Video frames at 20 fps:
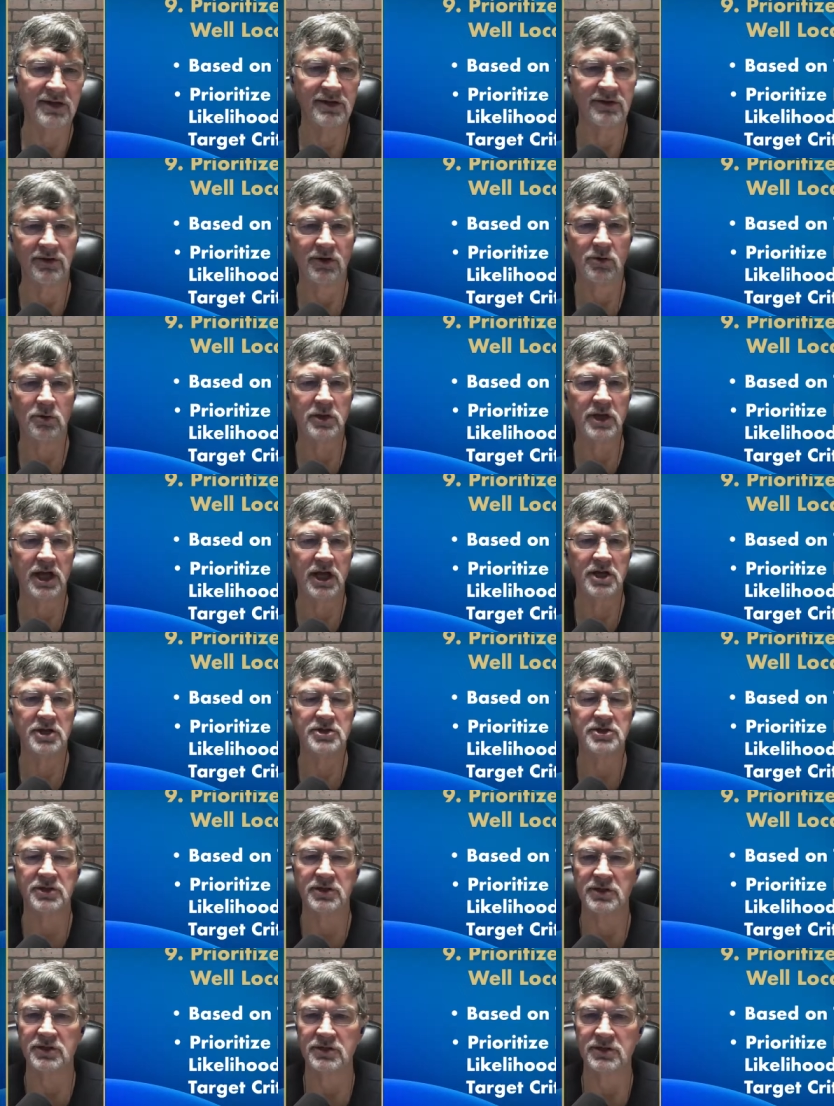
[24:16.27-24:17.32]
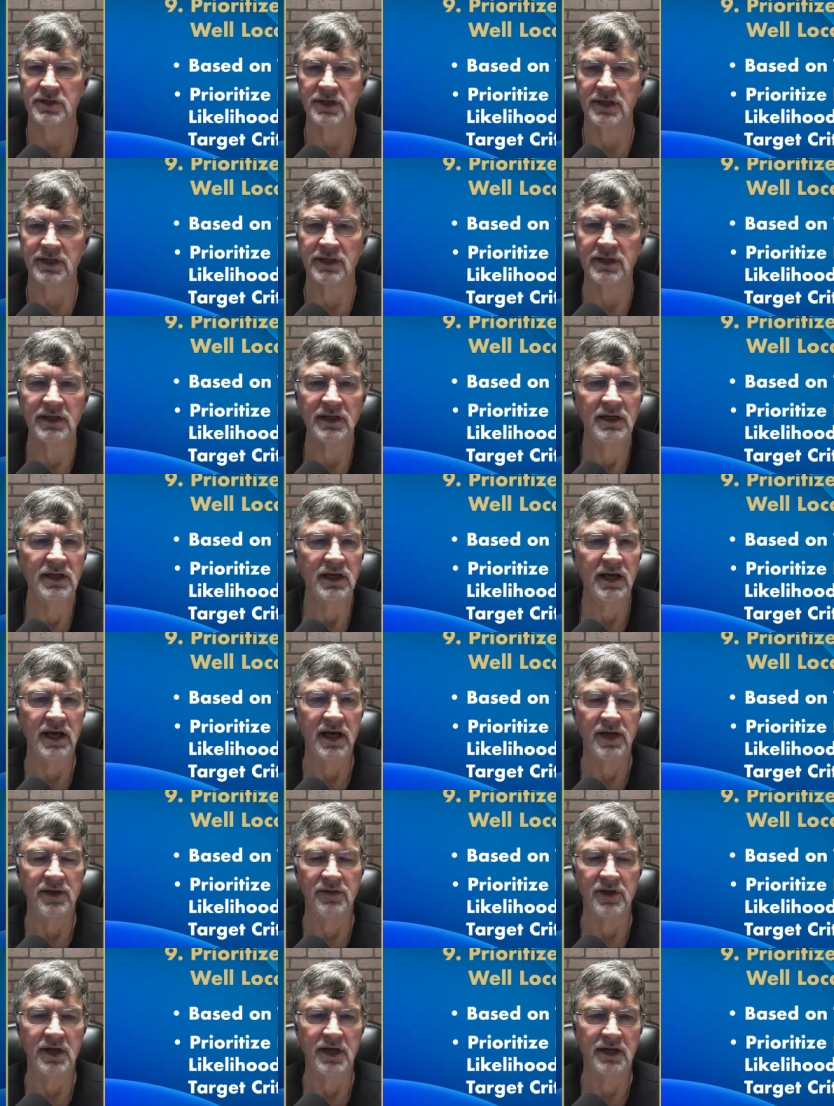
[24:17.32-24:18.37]
8 locations, and
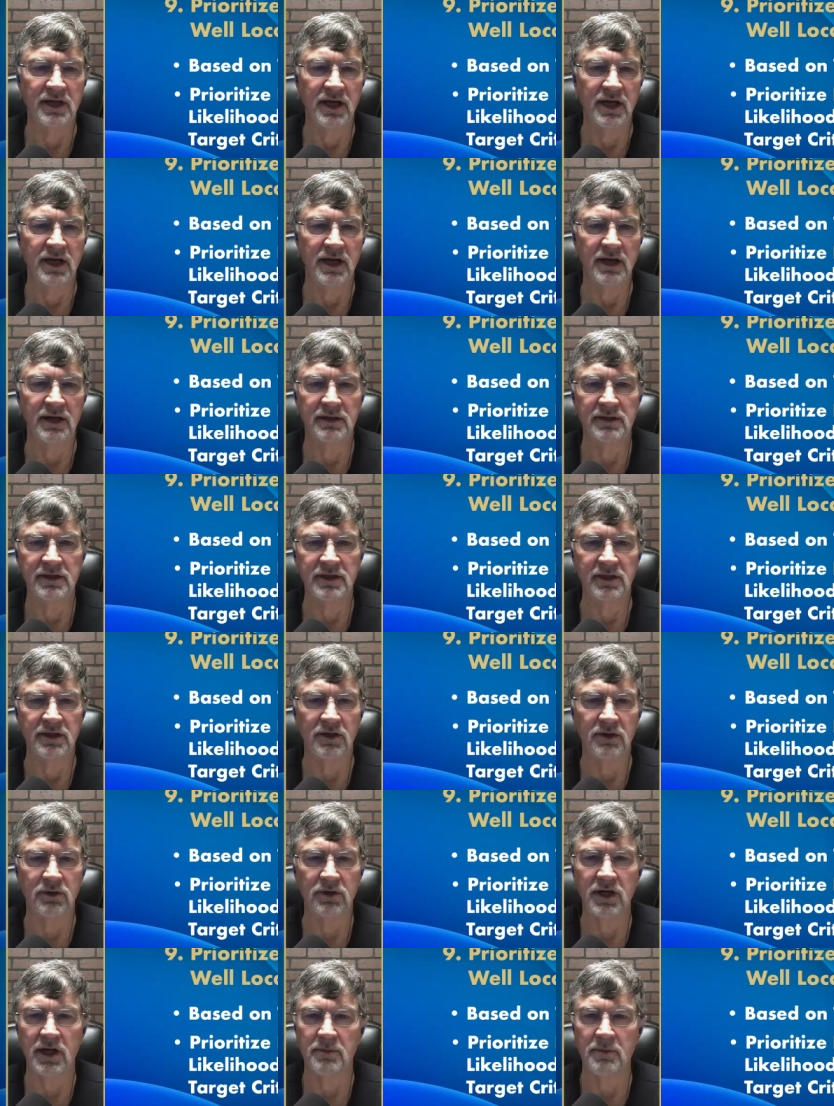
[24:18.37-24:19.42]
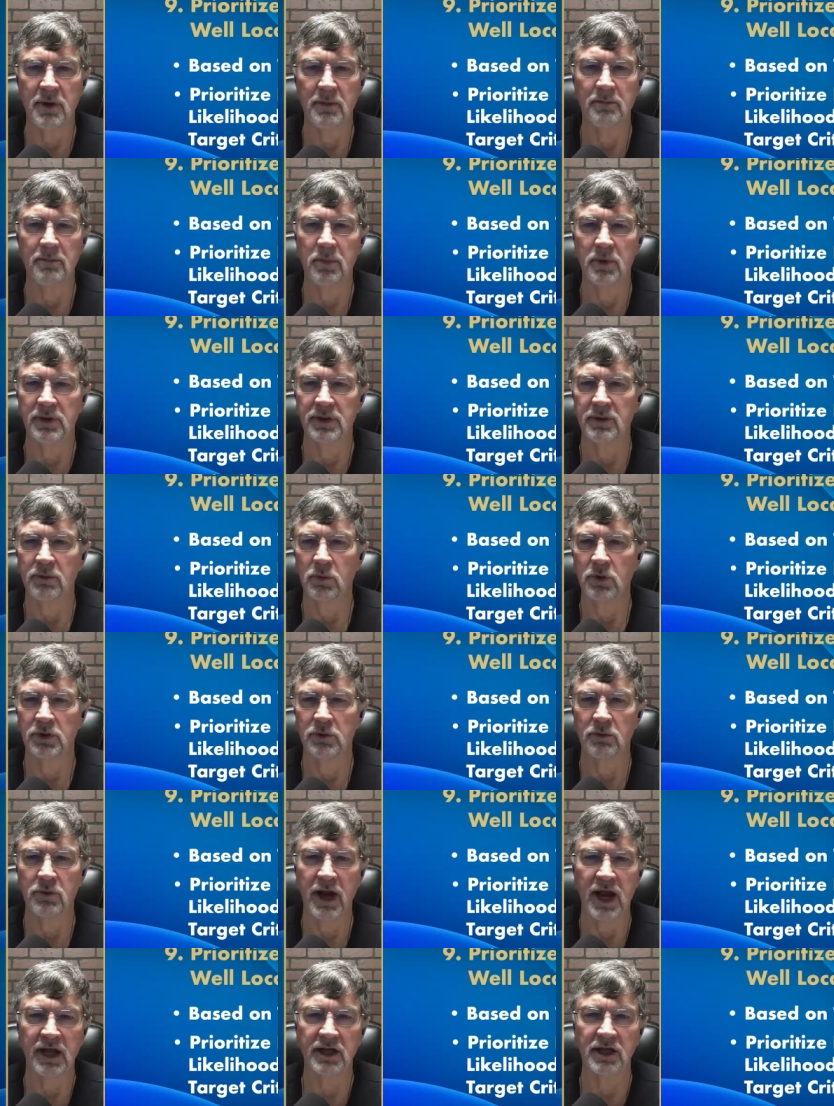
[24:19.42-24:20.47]
then, you know, come up
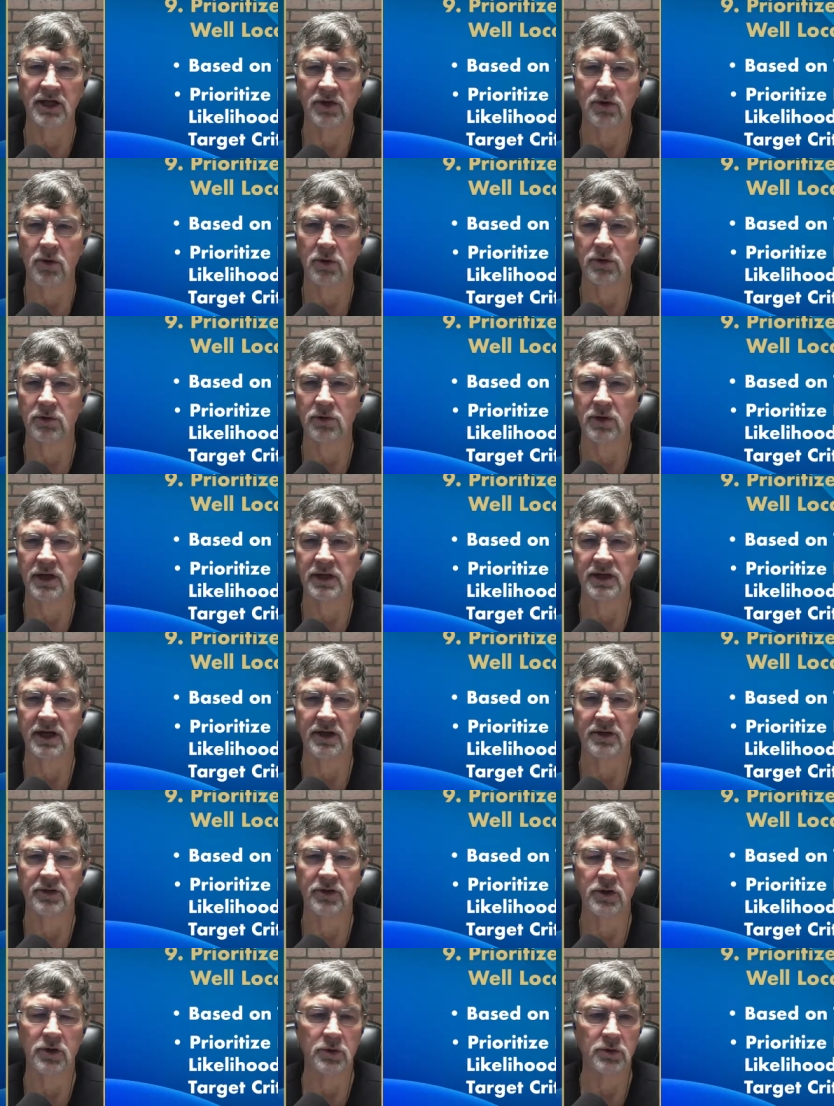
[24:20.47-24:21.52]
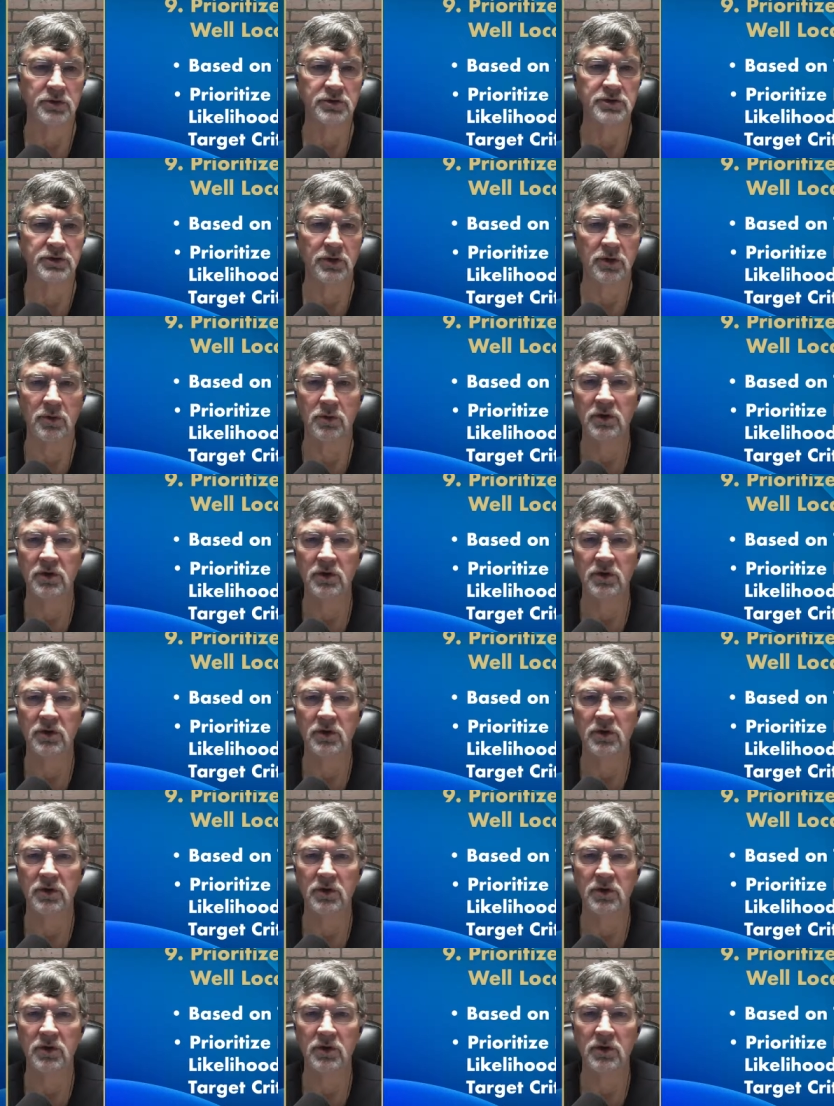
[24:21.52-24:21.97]
with a ranking order on those.